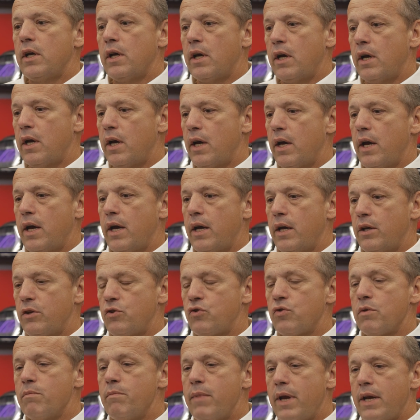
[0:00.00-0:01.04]
a
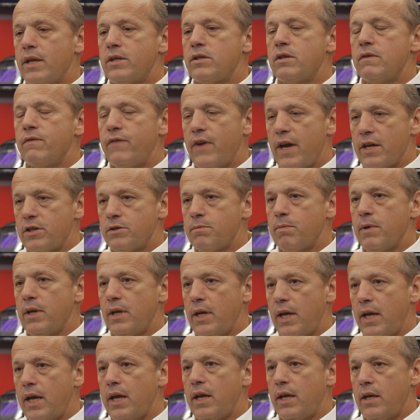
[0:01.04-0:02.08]
tremendous investment
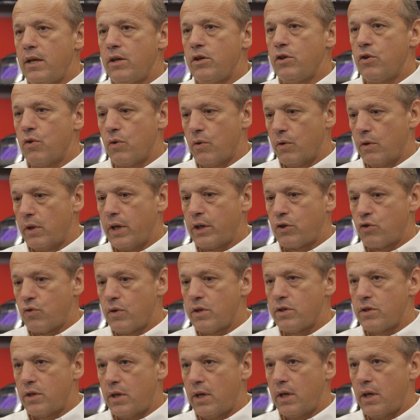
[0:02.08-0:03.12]
in your
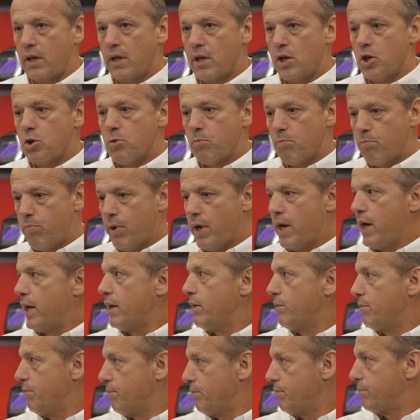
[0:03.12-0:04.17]
electricity.
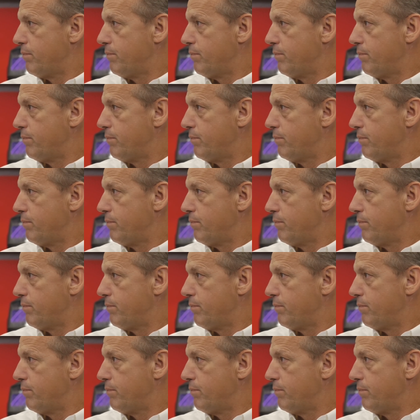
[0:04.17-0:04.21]
But